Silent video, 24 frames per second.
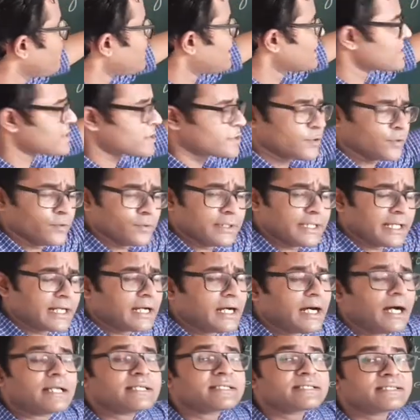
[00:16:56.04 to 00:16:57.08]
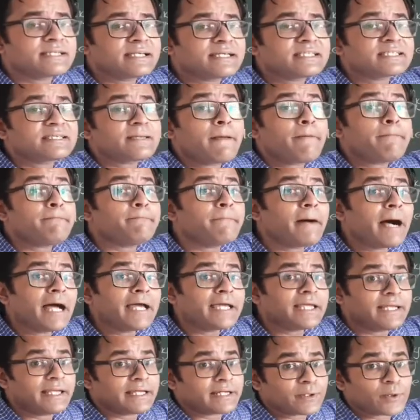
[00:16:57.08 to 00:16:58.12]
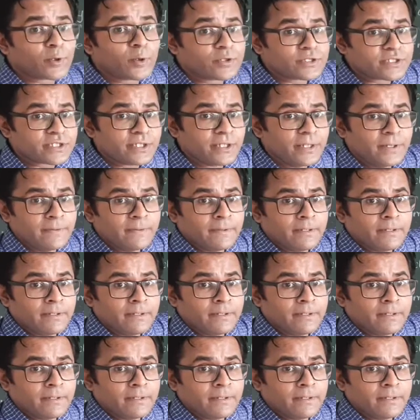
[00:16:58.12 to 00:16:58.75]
plus 2. There are 6 pi electrons here.